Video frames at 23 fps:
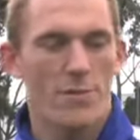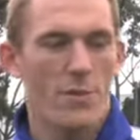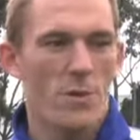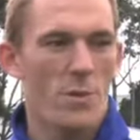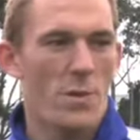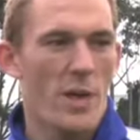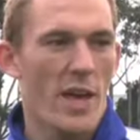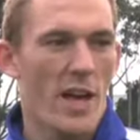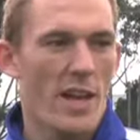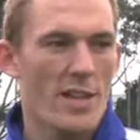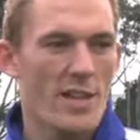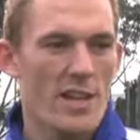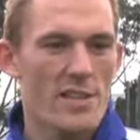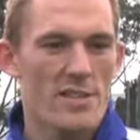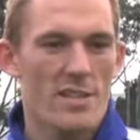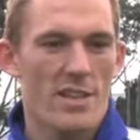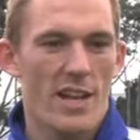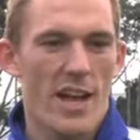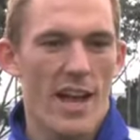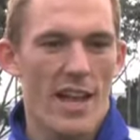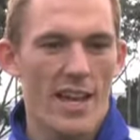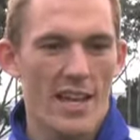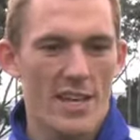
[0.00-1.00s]
review we had
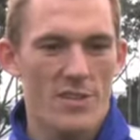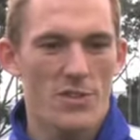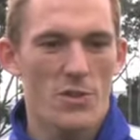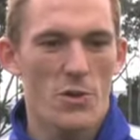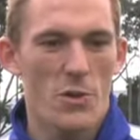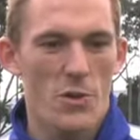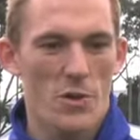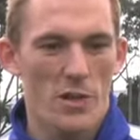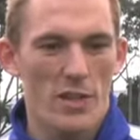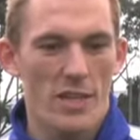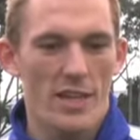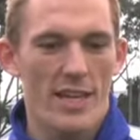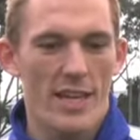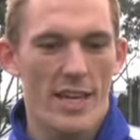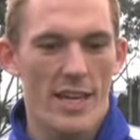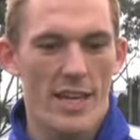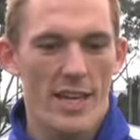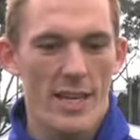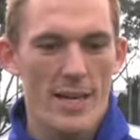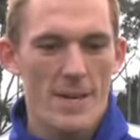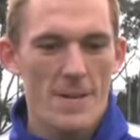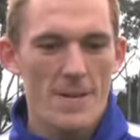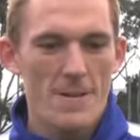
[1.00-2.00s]
yesterday, he certainly
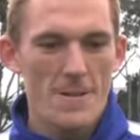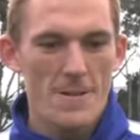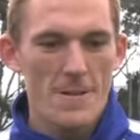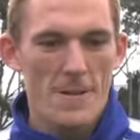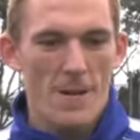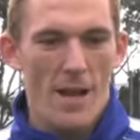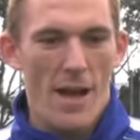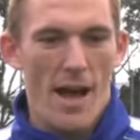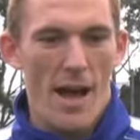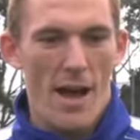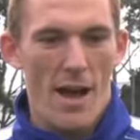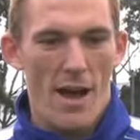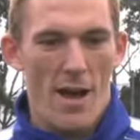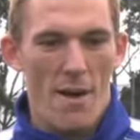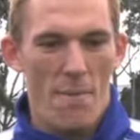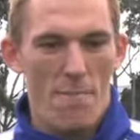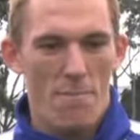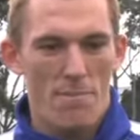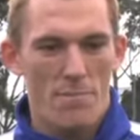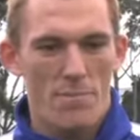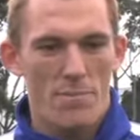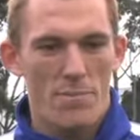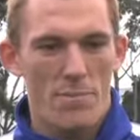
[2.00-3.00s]

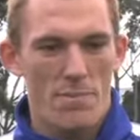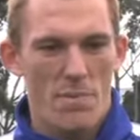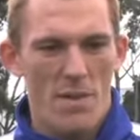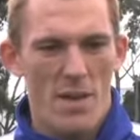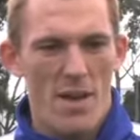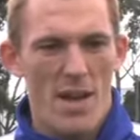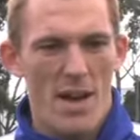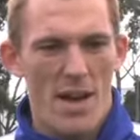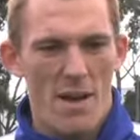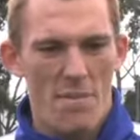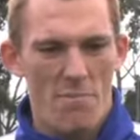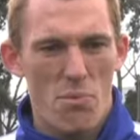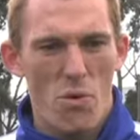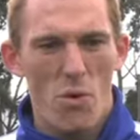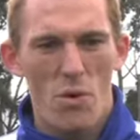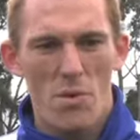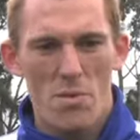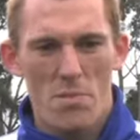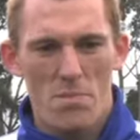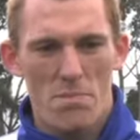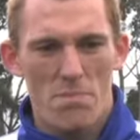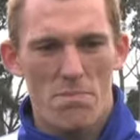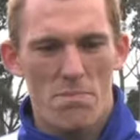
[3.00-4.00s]
um, uh,
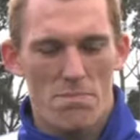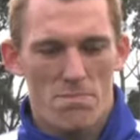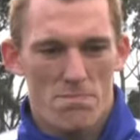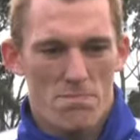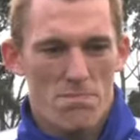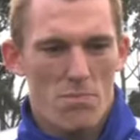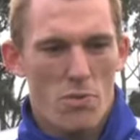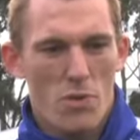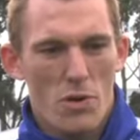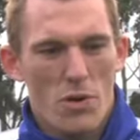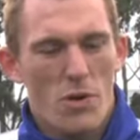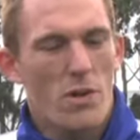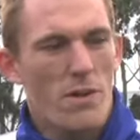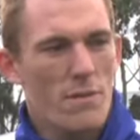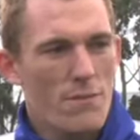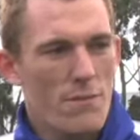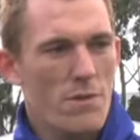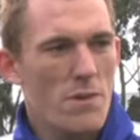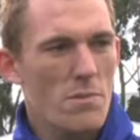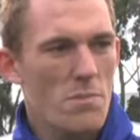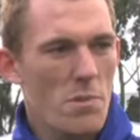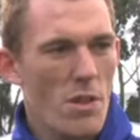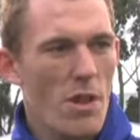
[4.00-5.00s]
put it on a
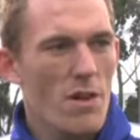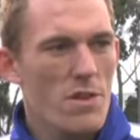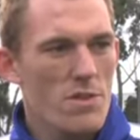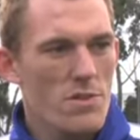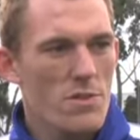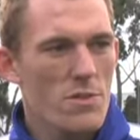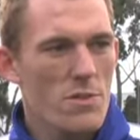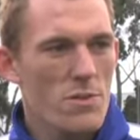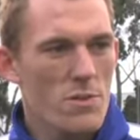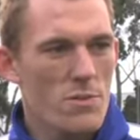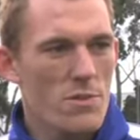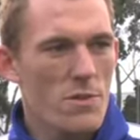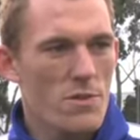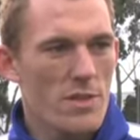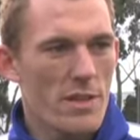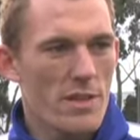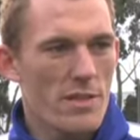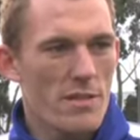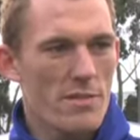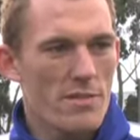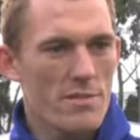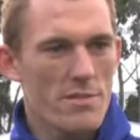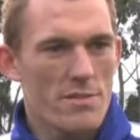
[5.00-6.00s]
few blokes who, who
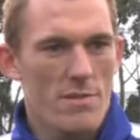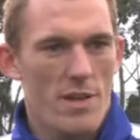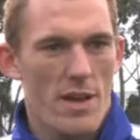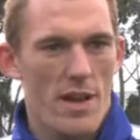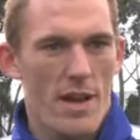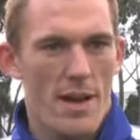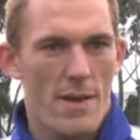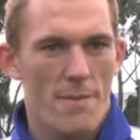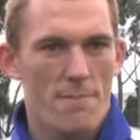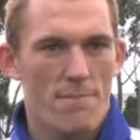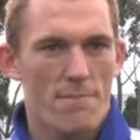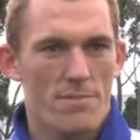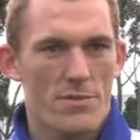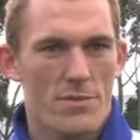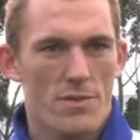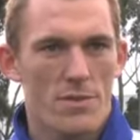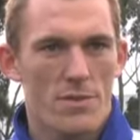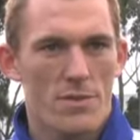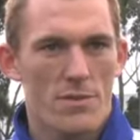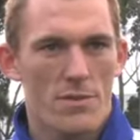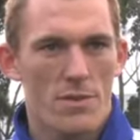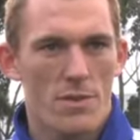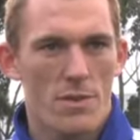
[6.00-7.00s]
didn't um,
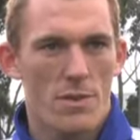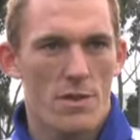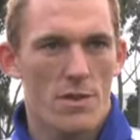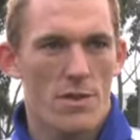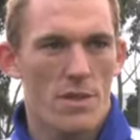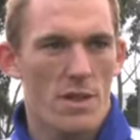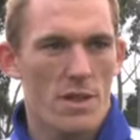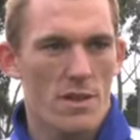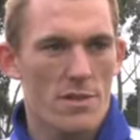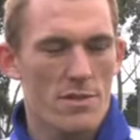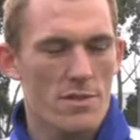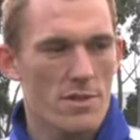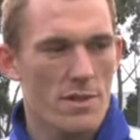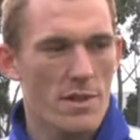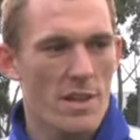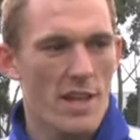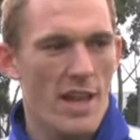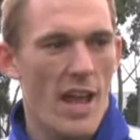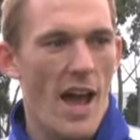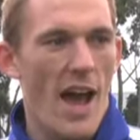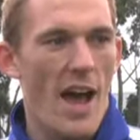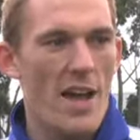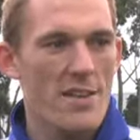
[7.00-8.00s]
do the things that
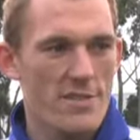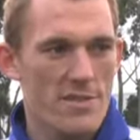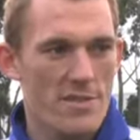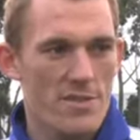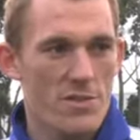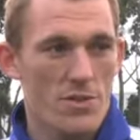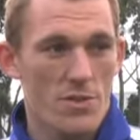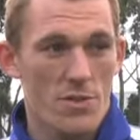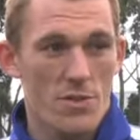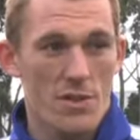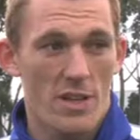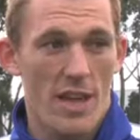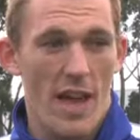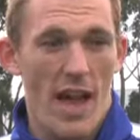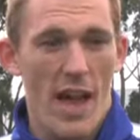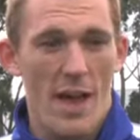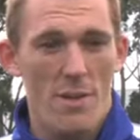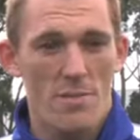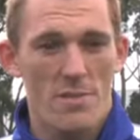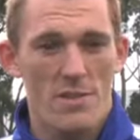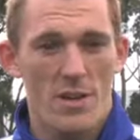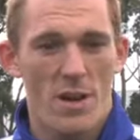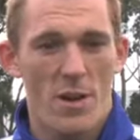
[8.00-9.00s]
he asked during the
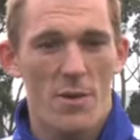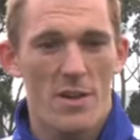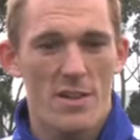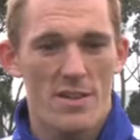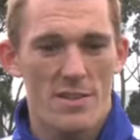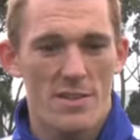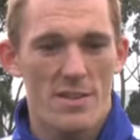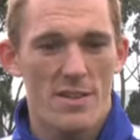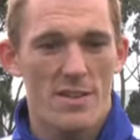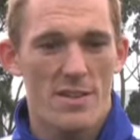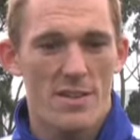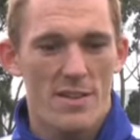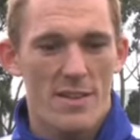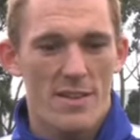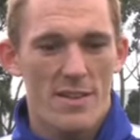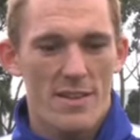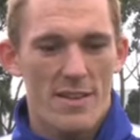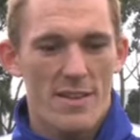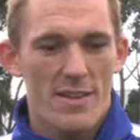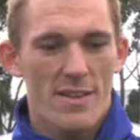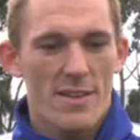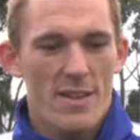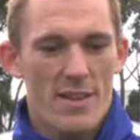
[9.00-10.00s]
game. So his,
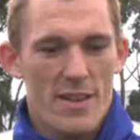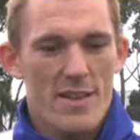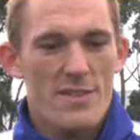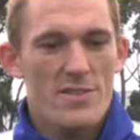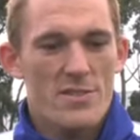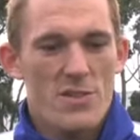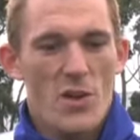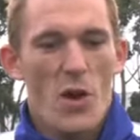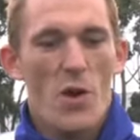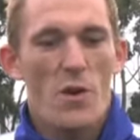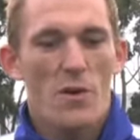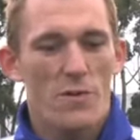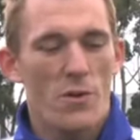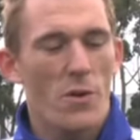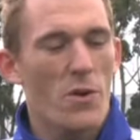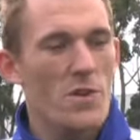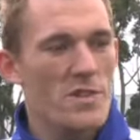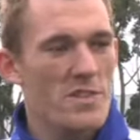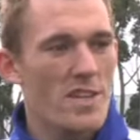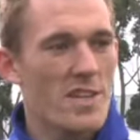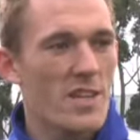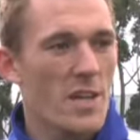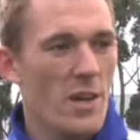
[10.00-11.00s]
his tone of
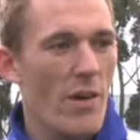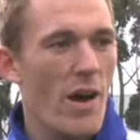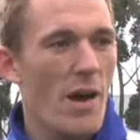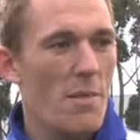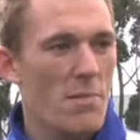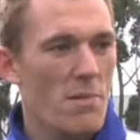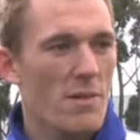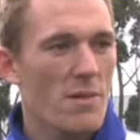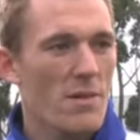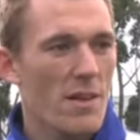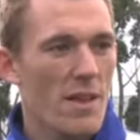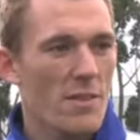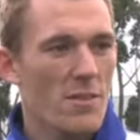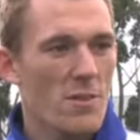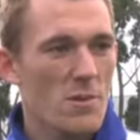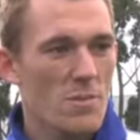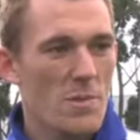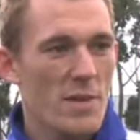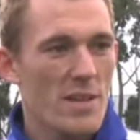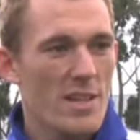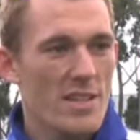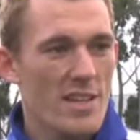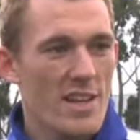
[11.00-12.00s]
voice did go up a
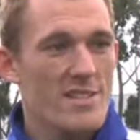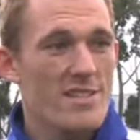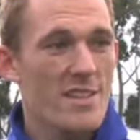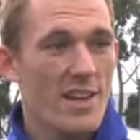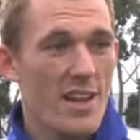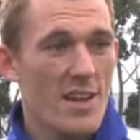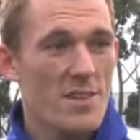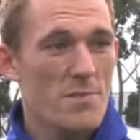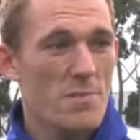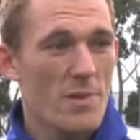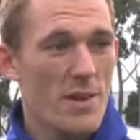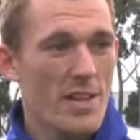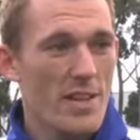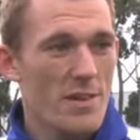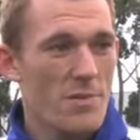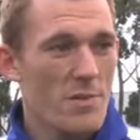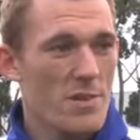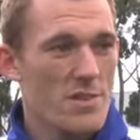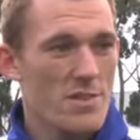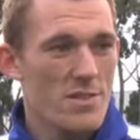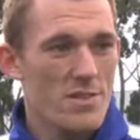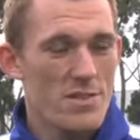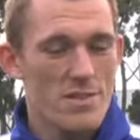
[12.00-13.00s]
little bit in yesterday's
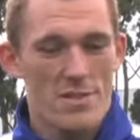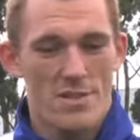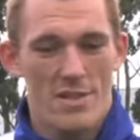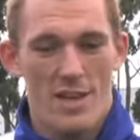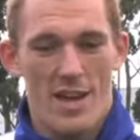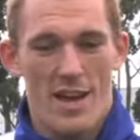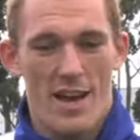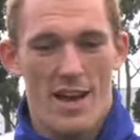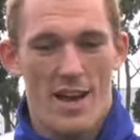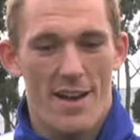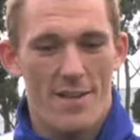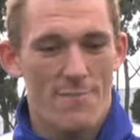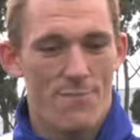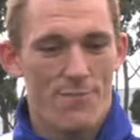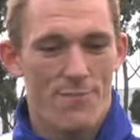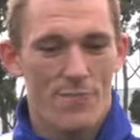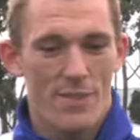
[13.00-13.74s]
meeting, which is, uh,